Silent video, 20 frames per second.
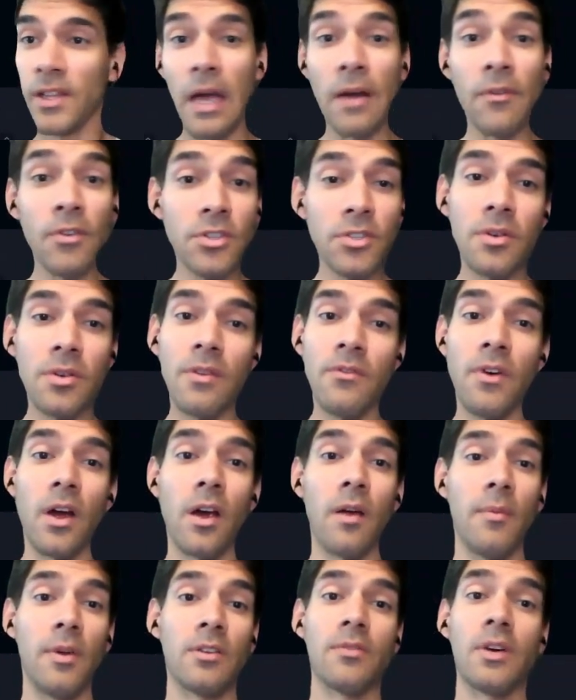laboratory
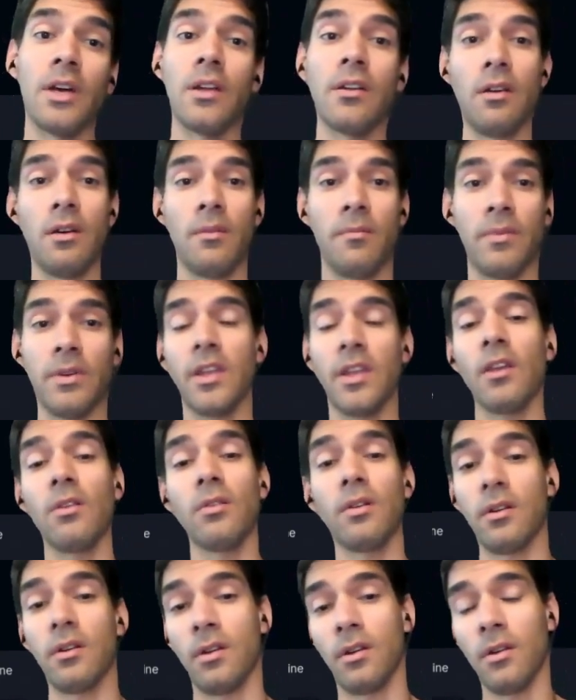environment, right, a
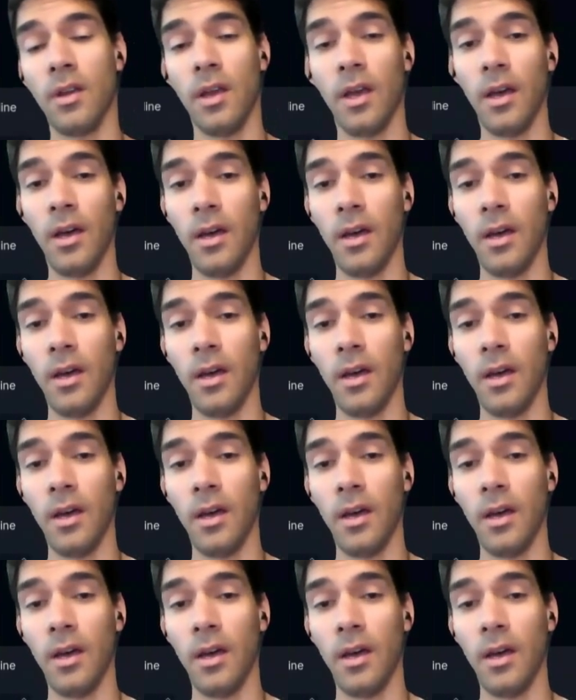particular